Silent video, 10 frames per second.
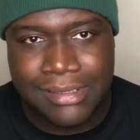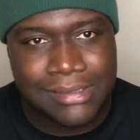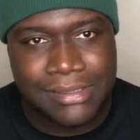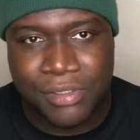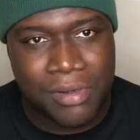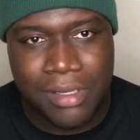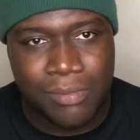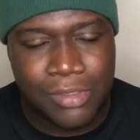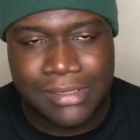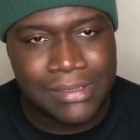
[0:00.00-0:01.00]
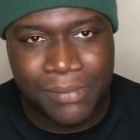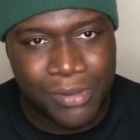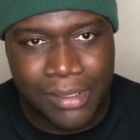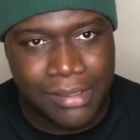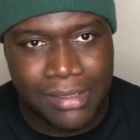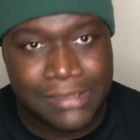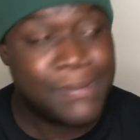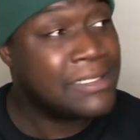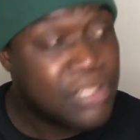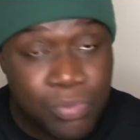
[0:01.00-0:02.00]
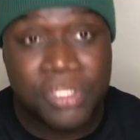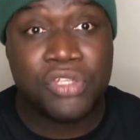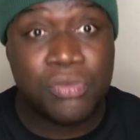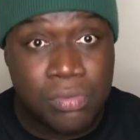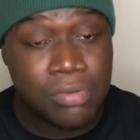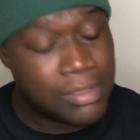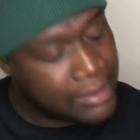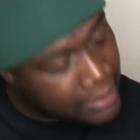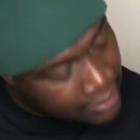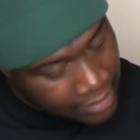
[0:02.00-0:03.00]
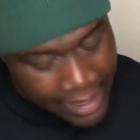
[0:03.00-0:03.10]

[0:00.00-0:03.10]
scrum? What is the point? Especially when you, again,